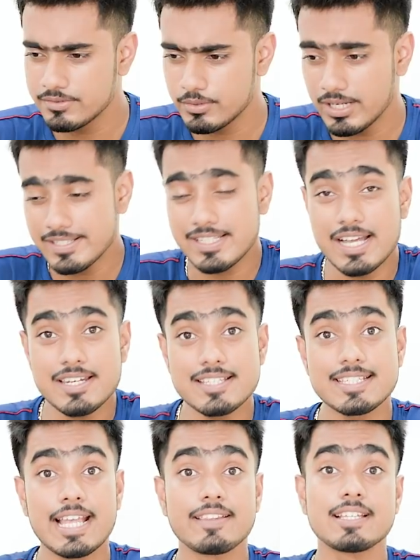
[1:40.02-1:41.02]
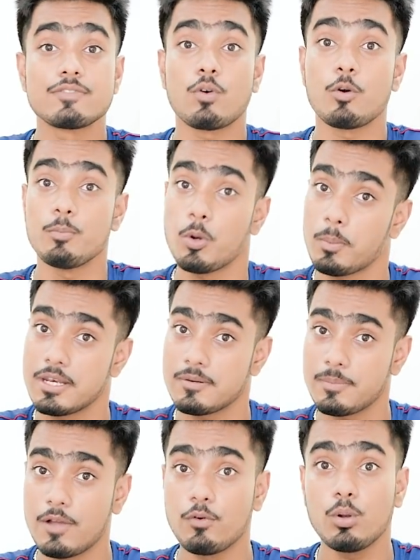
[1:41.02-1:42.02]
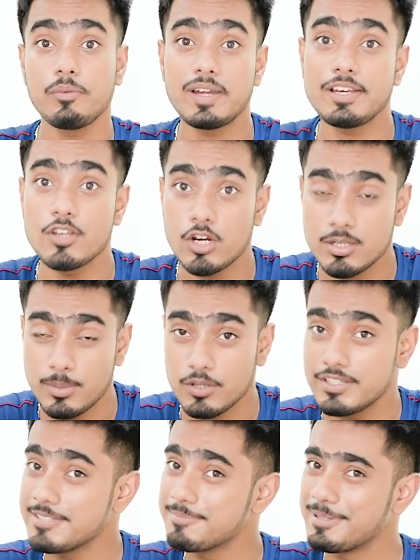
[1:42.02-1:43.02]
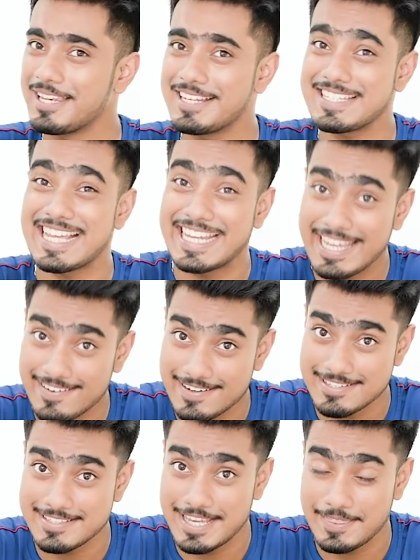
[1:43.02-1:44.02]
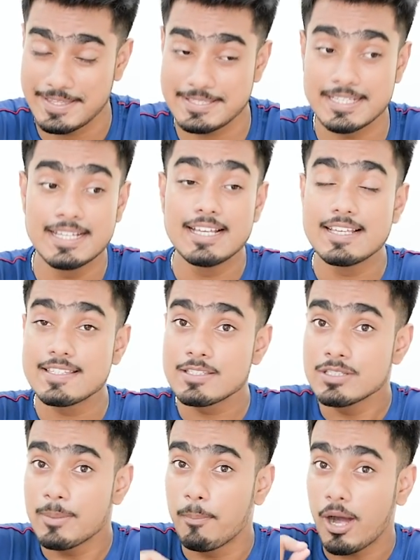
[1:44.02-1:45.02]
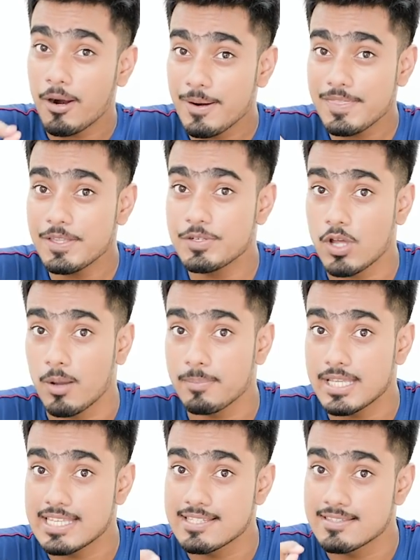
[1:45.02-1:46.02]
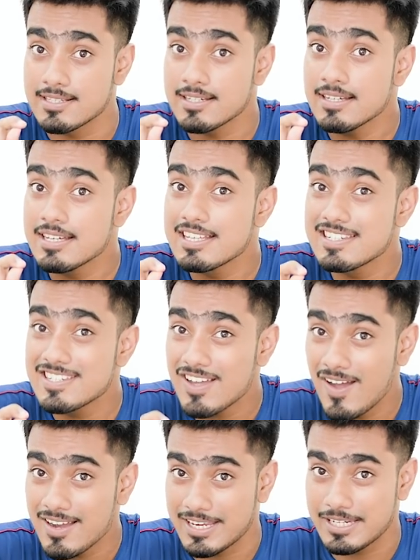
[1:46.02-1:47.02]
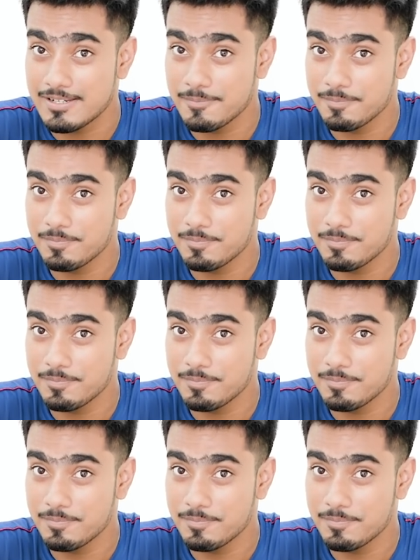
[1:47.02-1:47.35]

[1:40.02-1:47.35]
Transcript: So let's understand this for a moment. I've already talked about this, but let's again understand this. The bar at the top is the target.